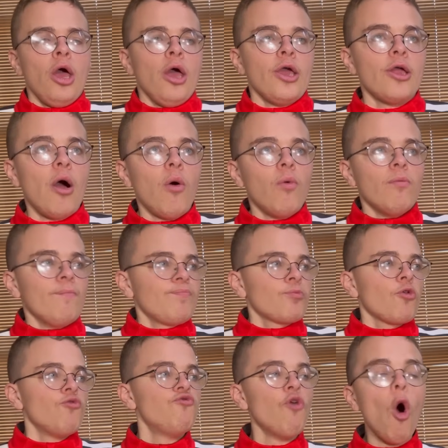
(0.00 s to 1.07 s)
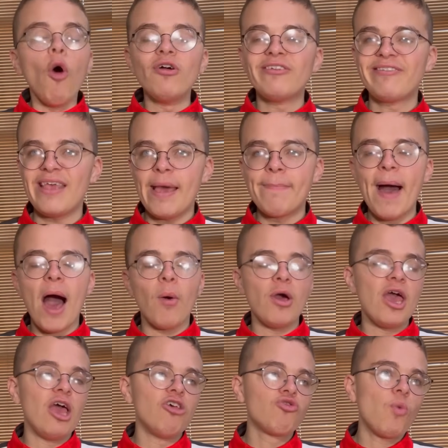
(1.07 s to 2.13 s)
you know, rarity about
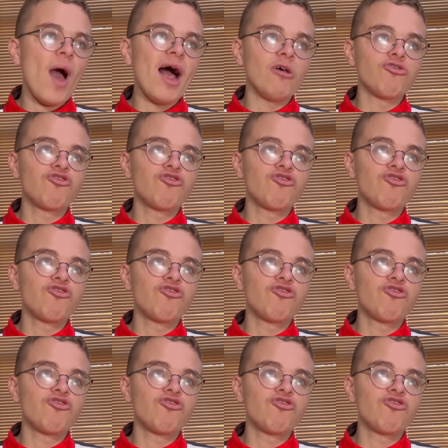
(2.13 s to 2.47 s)
it as well.